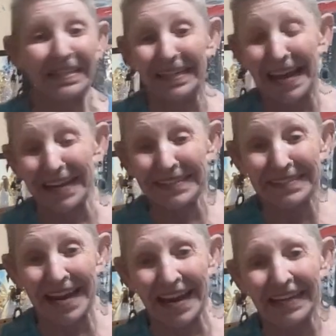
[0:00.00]
the
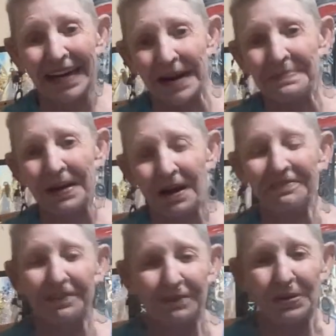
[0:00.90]
next day and I'd be
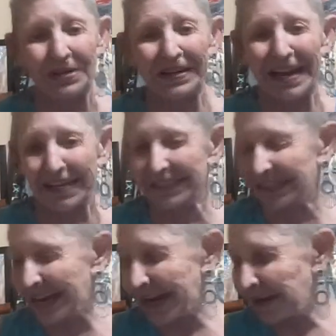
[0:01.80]
off the road the
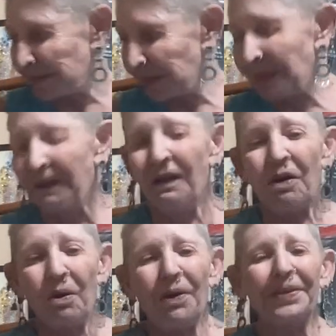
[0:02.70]
next day,
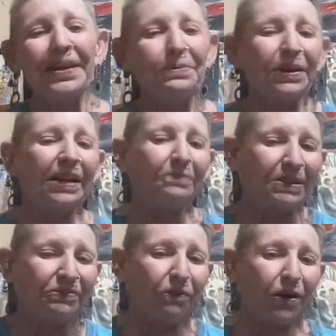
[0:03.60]
or they would give
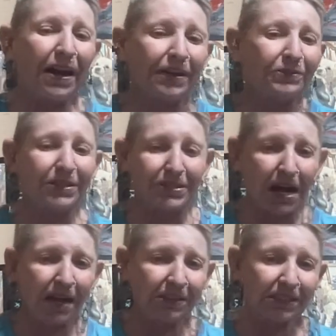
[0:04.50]
me
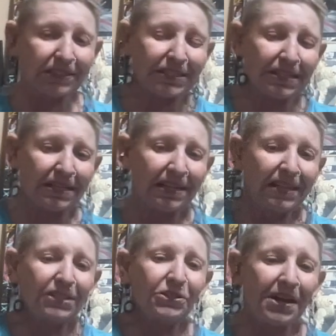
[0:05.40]
$400
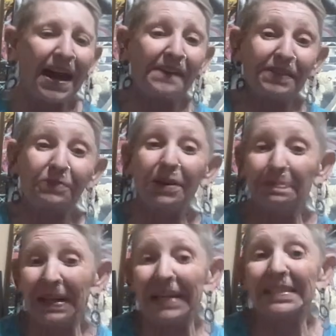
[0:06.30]
to have it
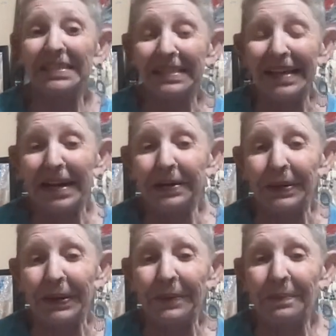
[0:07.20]
replaced later.